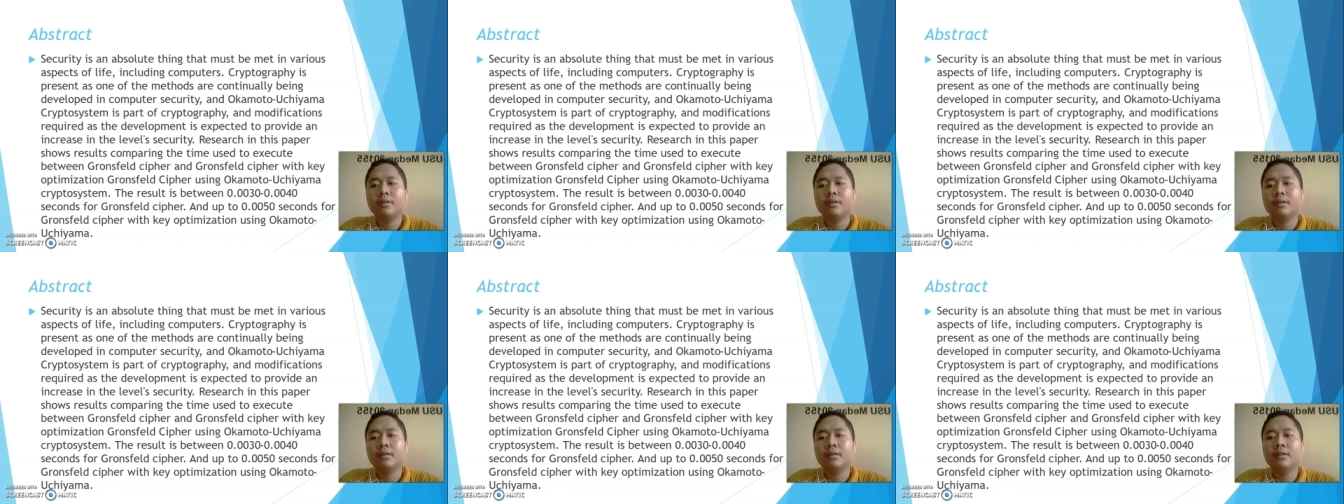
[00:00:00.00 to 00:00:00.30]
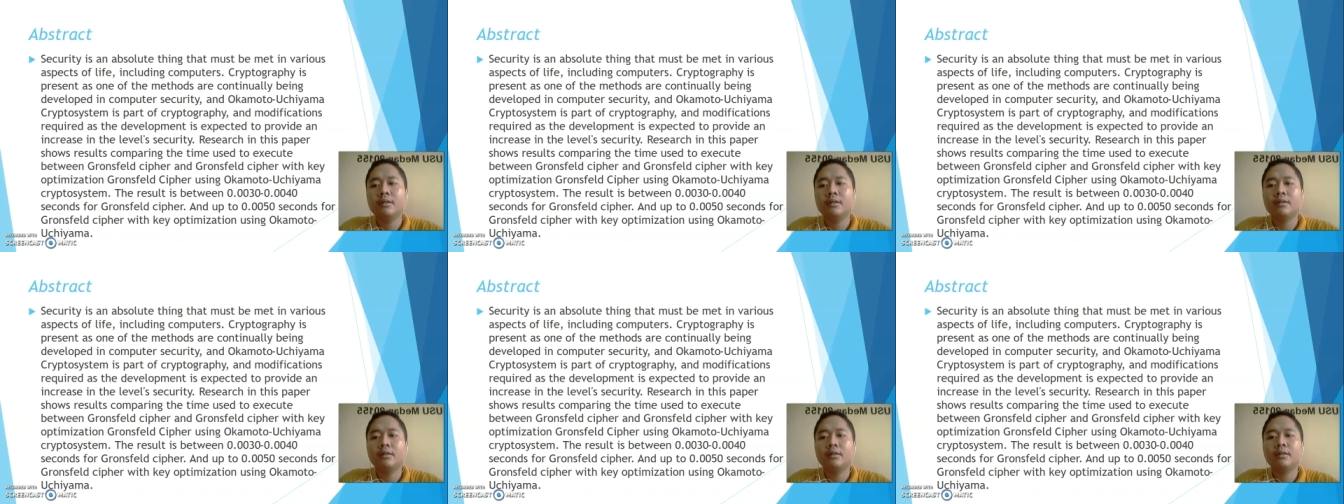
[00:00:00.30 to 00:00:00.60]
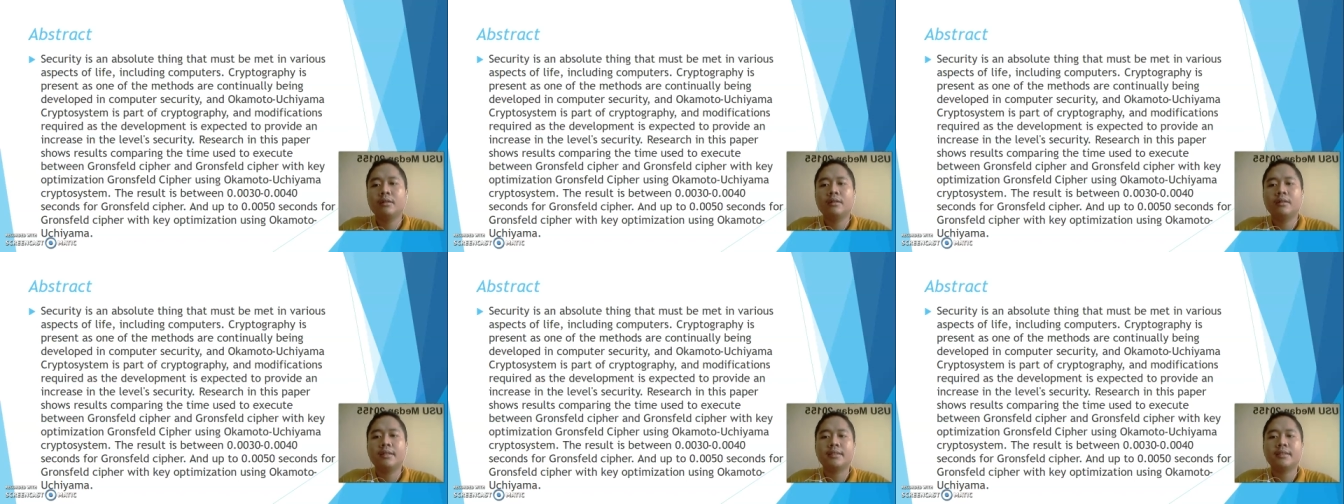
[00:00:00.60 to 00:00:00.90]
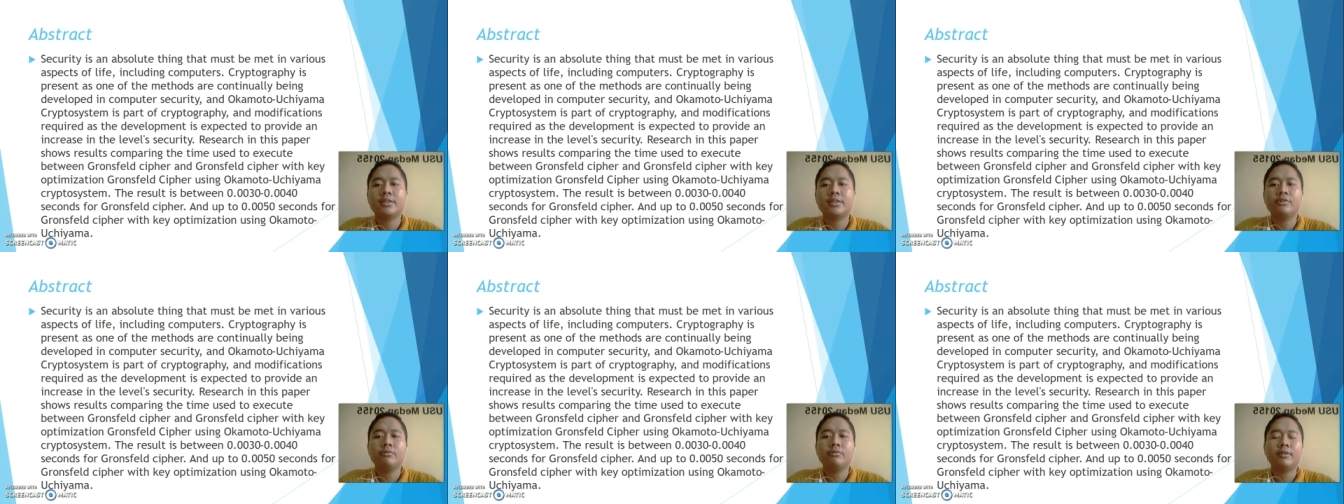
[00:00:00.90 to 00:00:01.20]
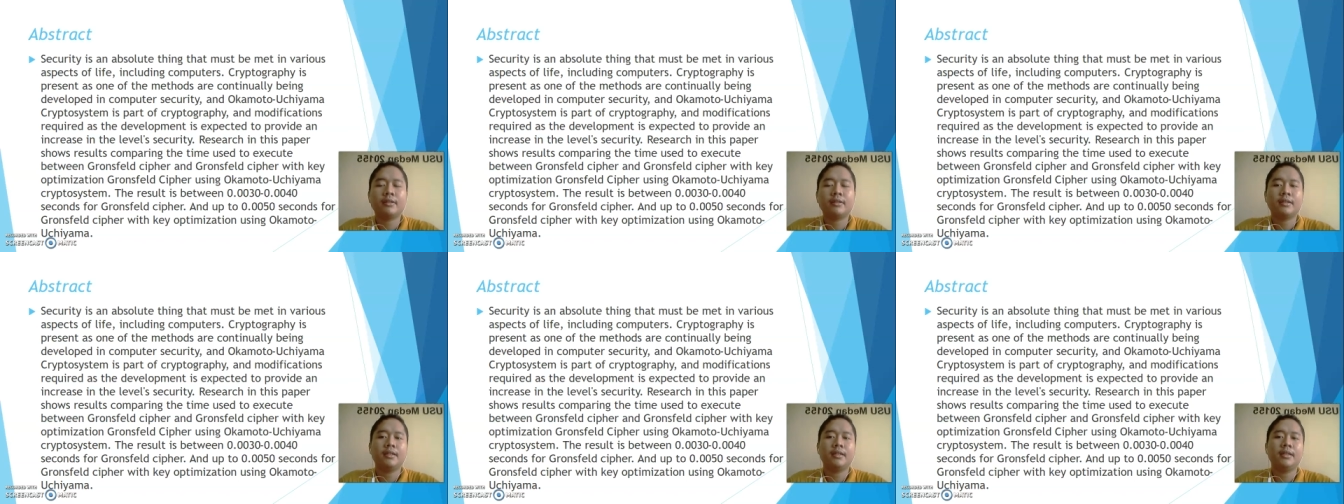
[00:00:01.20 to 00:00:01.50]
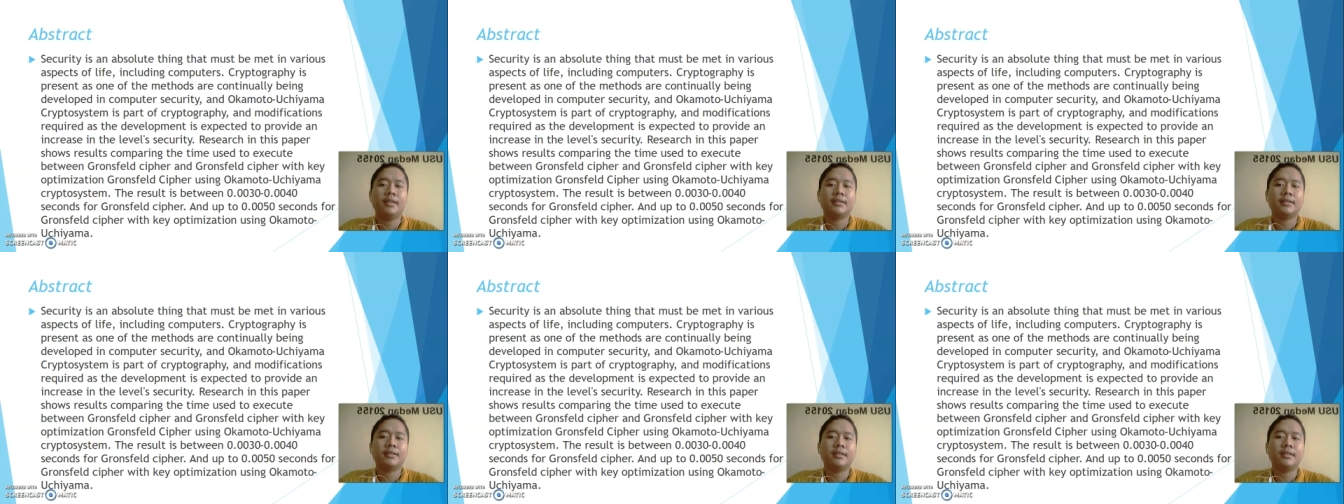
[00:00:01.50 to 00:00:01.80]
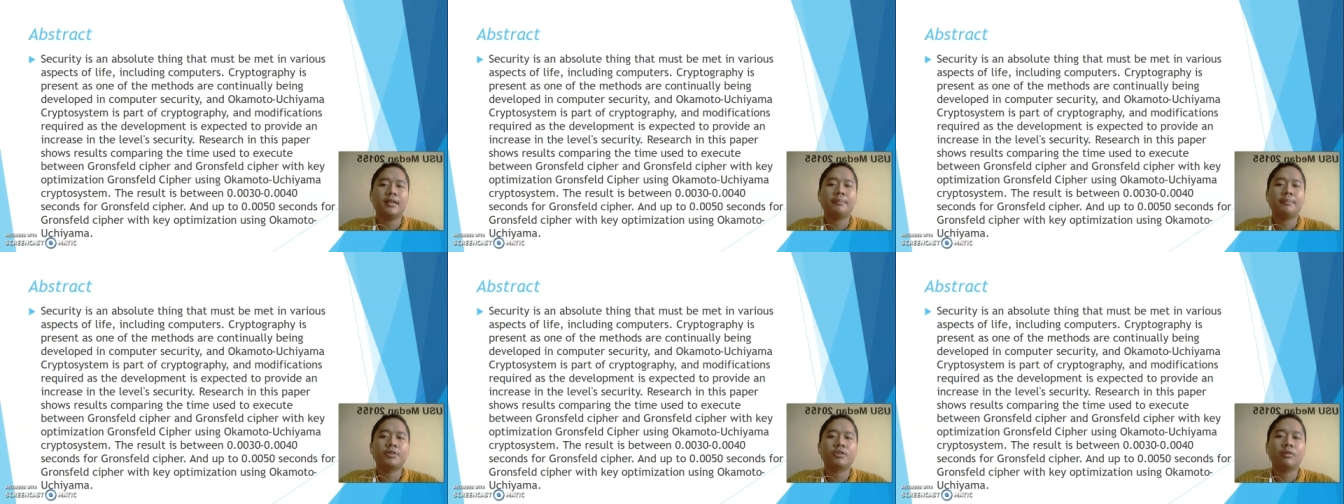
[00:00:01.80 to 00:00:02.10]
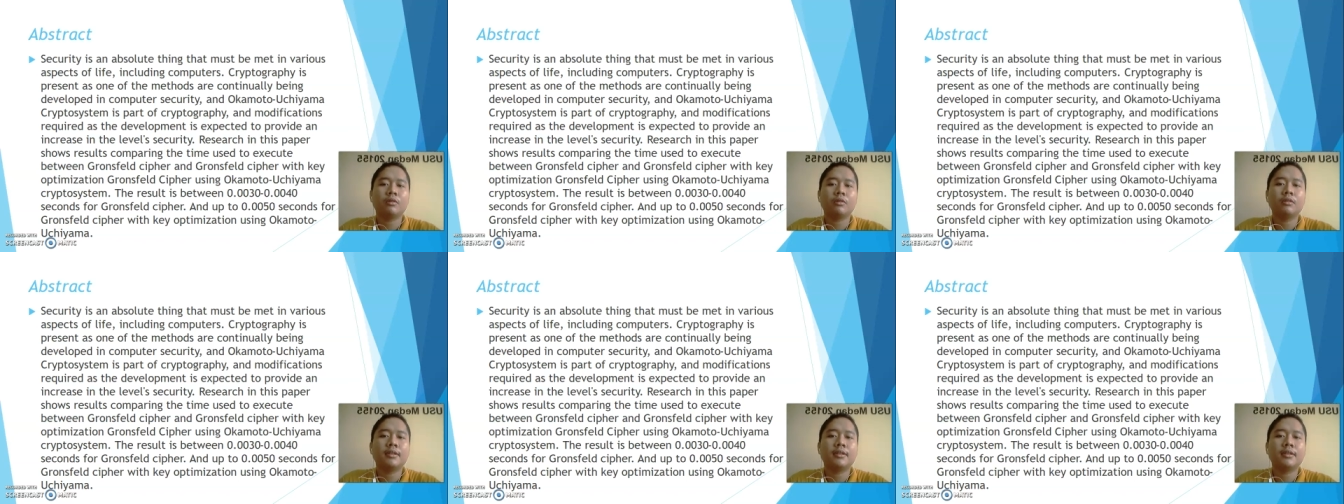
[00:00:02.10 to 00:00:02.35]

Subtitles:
the security is an absolute